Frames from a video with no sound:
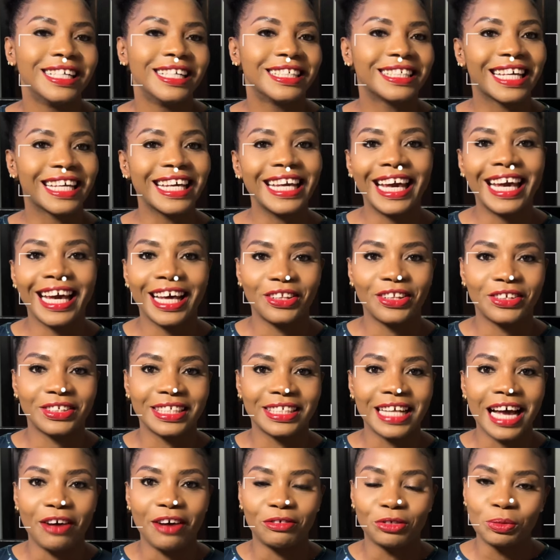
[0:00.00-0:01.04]
Skincare
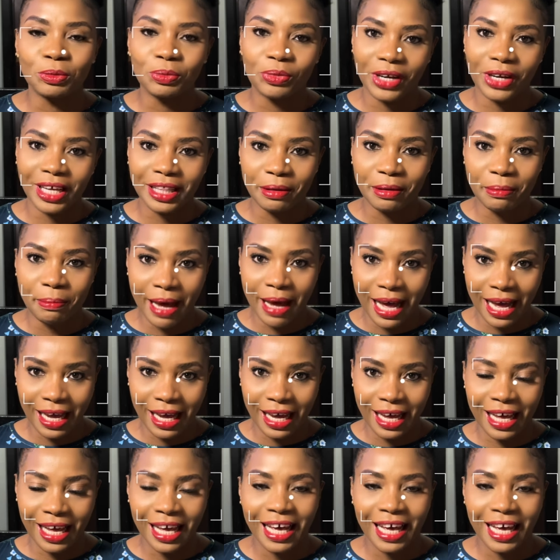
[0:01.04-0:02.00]
doesn't have to break the bank.